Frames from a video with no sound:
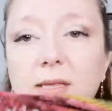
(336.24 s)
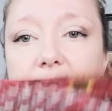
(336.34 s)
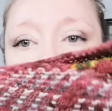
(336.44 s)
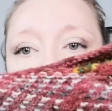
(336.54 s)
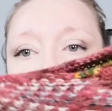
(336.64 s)

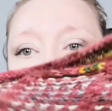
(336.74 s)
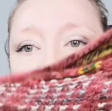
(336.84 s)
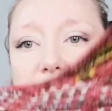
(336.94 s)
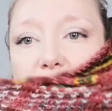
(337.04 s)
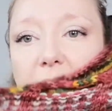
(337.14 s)
the
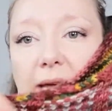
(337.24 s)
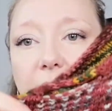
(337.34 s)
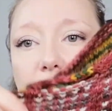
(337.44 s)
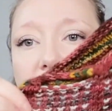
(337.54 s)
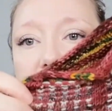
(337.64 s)
sort of
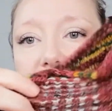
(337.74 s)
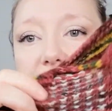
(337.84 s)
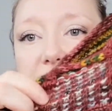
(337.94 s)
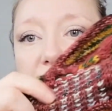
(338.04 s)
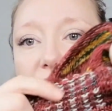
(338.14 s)
black and white. This
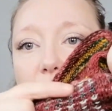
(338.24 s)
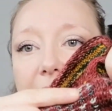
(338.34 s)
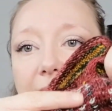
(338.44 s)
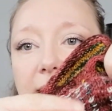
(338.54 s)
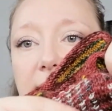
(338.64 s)
is
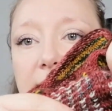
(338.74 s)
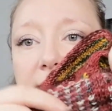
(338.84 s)
Cruella.